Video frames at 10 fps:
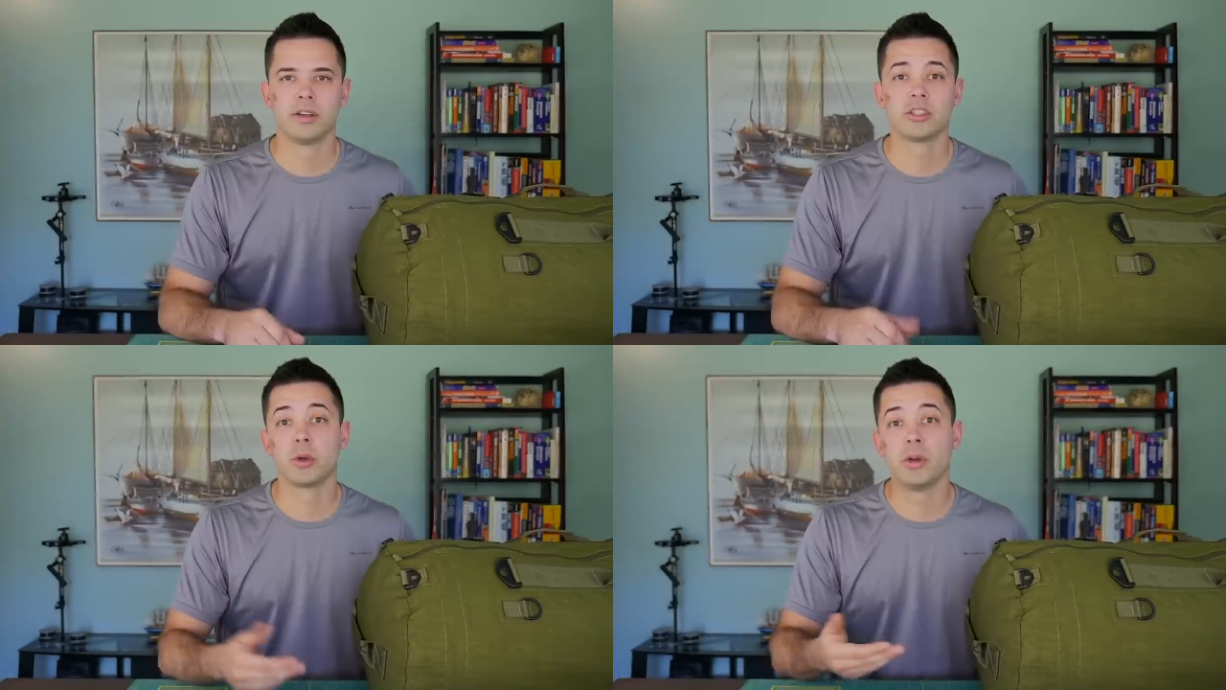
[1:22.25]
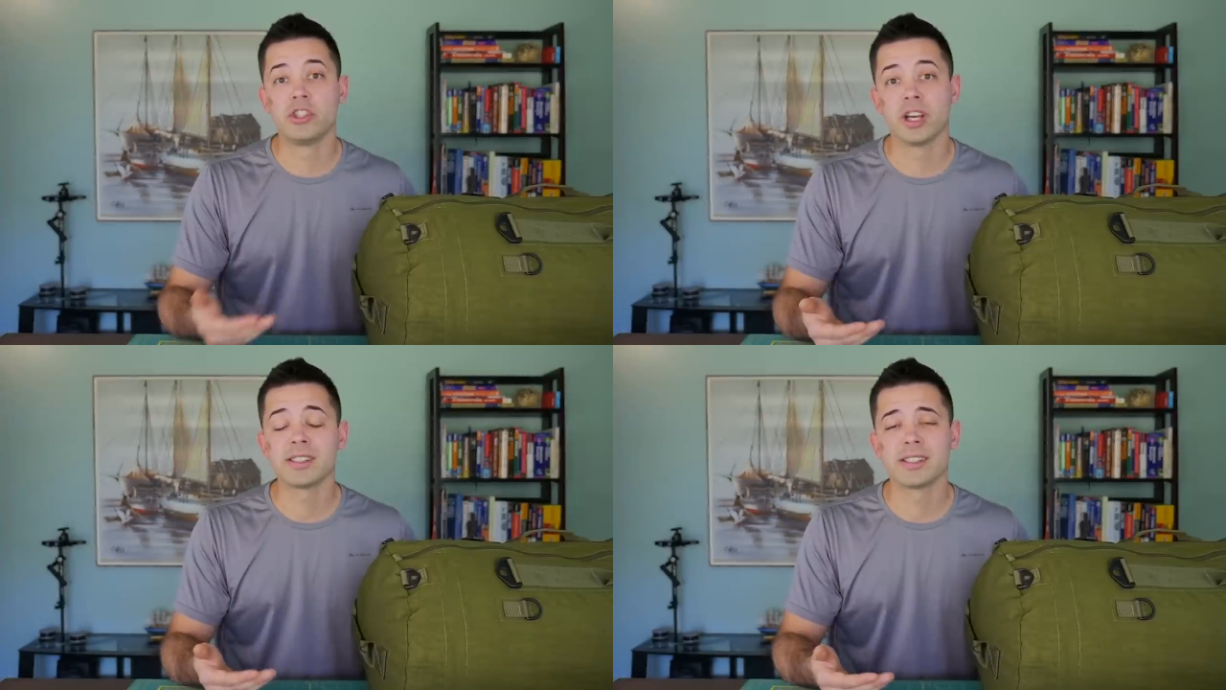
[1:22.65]
So to
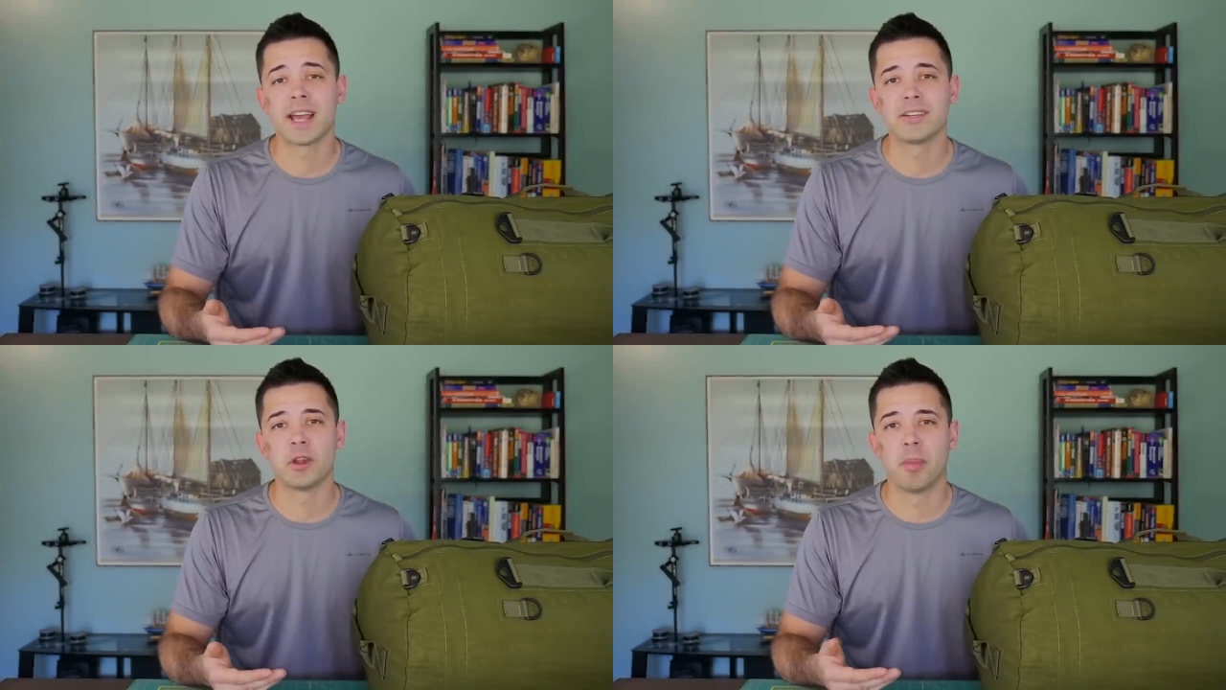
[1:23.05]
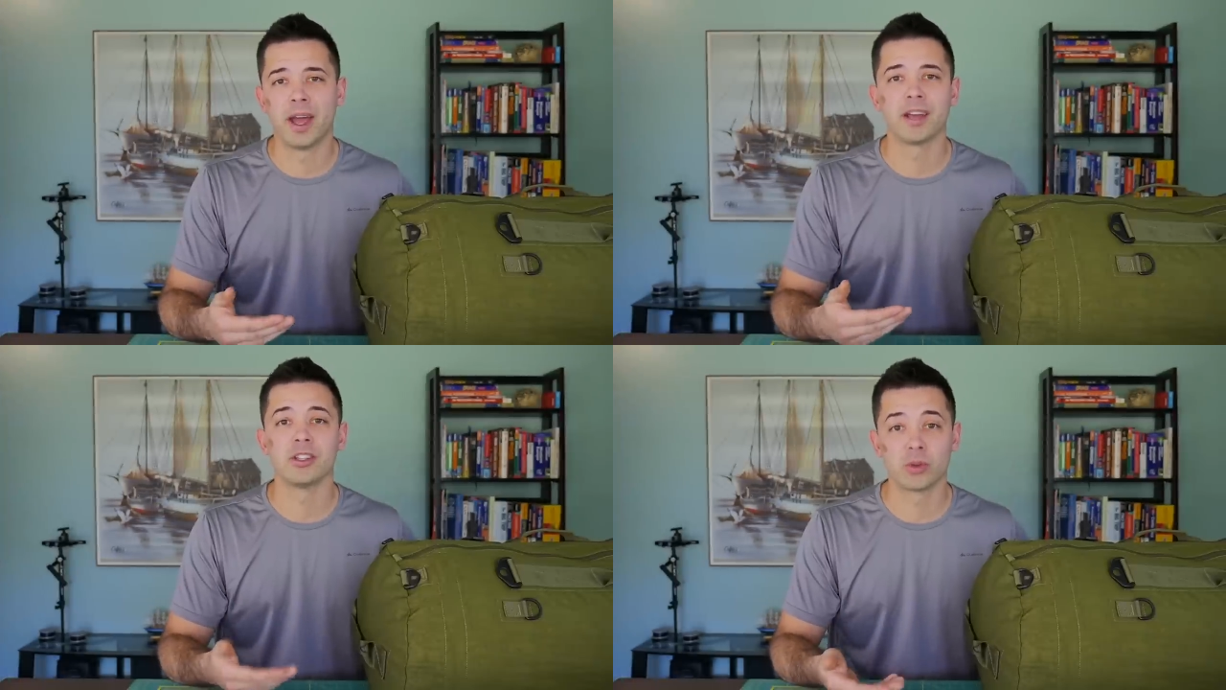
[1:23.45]
adjust the size of the
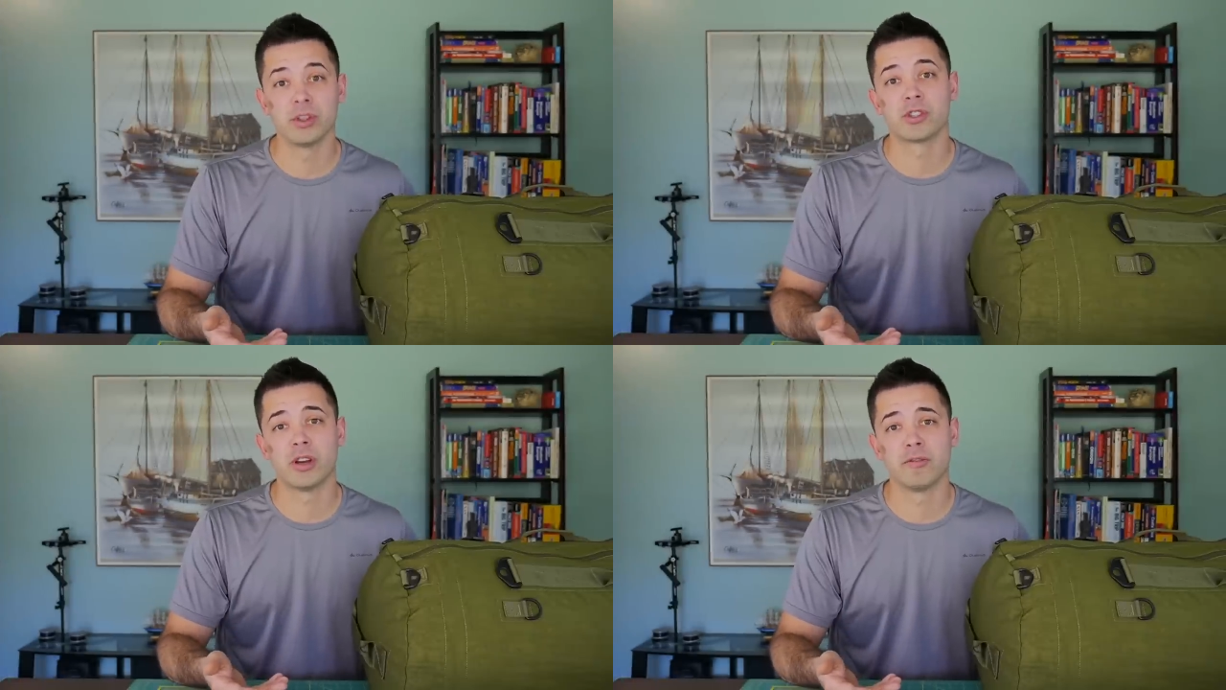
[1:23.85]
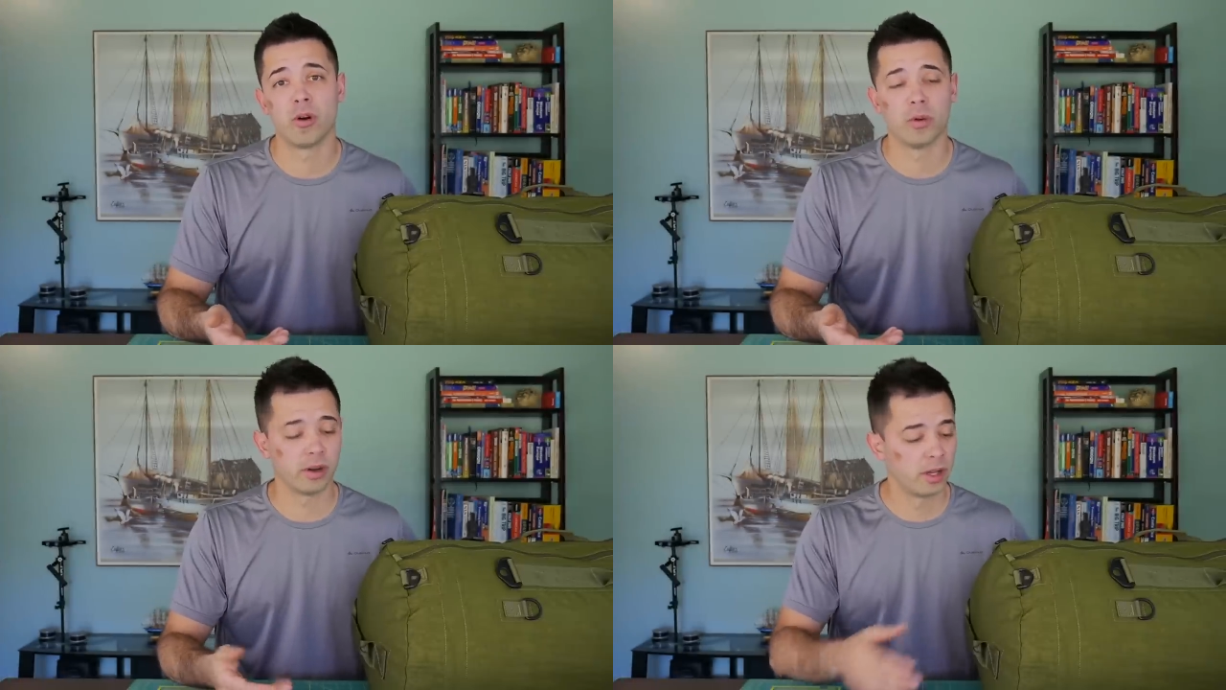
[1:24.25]
bag is really straightforward.